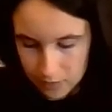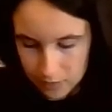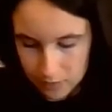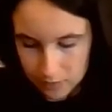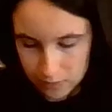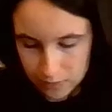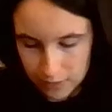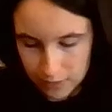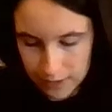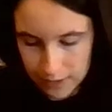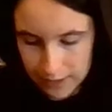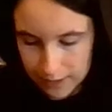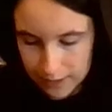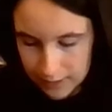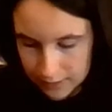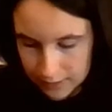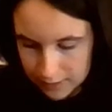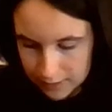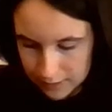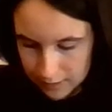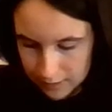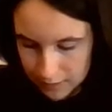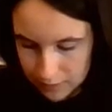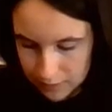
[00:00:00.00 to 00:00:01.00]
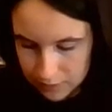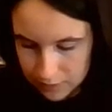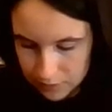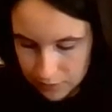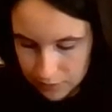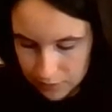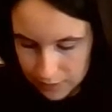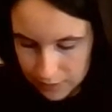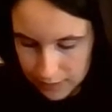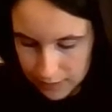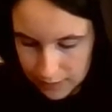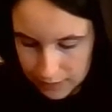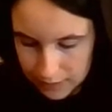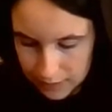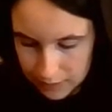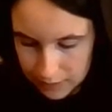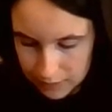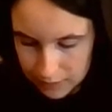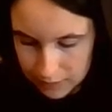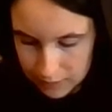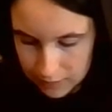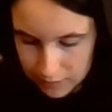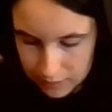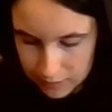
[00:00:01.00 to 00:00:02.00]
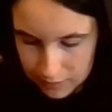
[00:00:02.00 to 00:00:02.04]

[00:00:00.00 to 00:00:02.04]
Unless I do that,